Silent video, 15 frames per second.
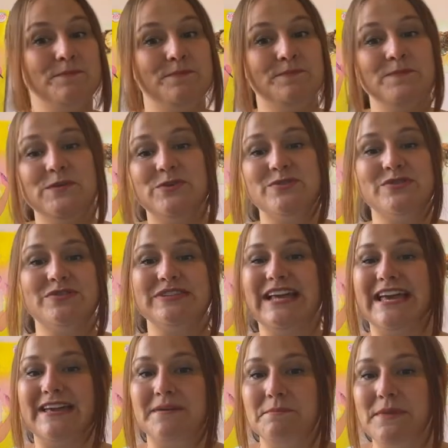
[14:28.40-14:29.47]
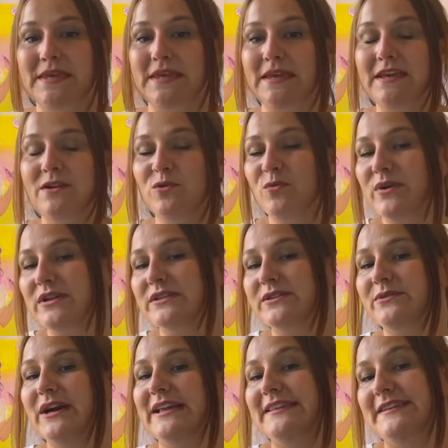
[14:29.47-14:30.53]
user like me will
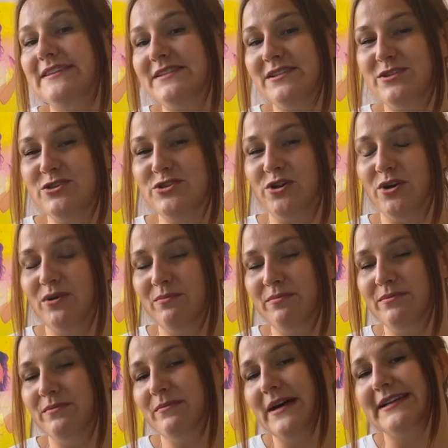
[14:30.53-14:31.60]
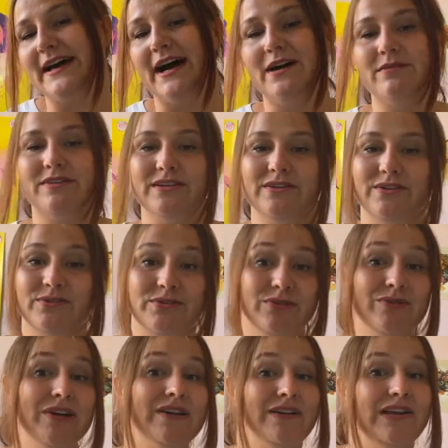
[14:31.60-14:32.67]
do a decent job, but I will not do
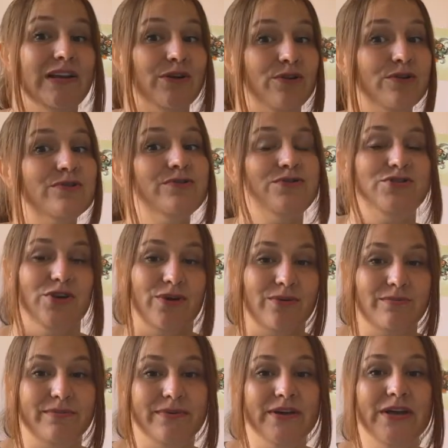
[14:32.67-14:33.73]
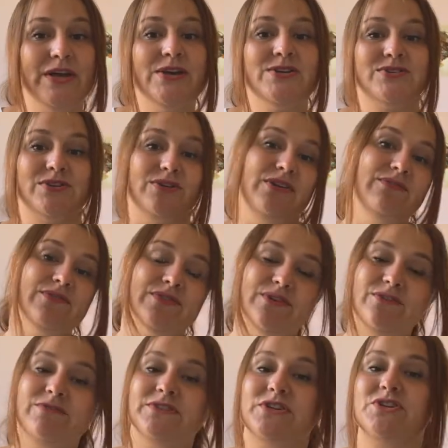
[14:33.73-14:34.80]
a really good job. So even
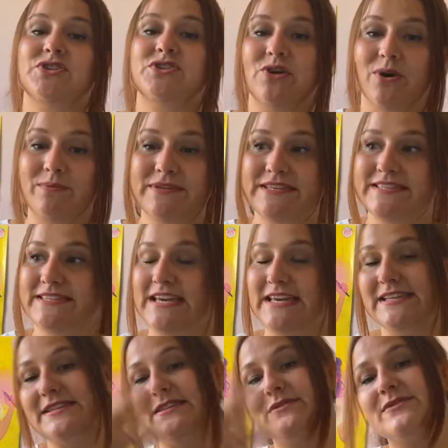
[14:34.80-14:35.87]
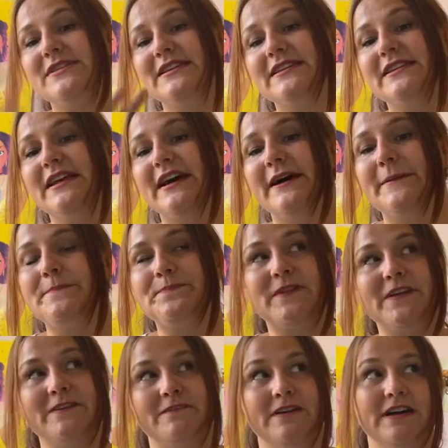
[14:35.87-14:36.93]
though Photoshop these days using
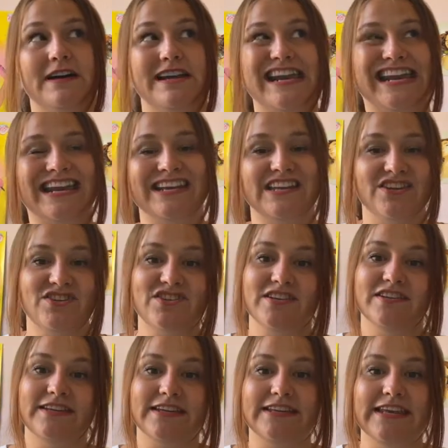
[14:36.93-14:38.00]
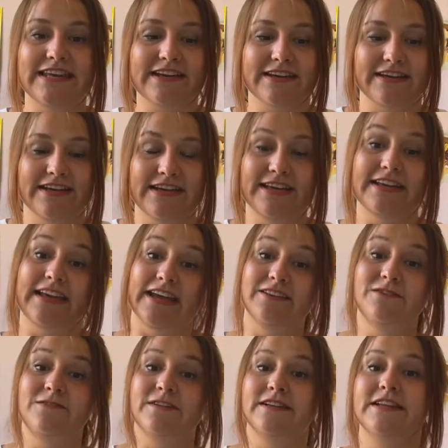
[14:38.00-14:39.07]
recognition technique can
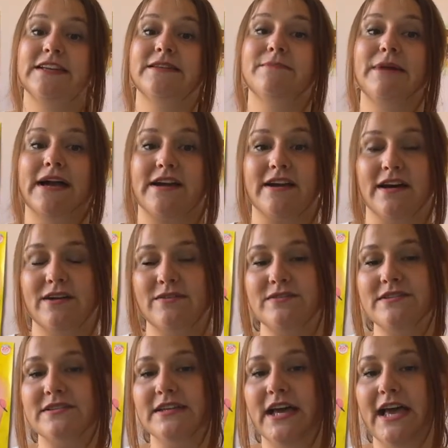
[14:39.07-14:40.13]
fill in backgrounds,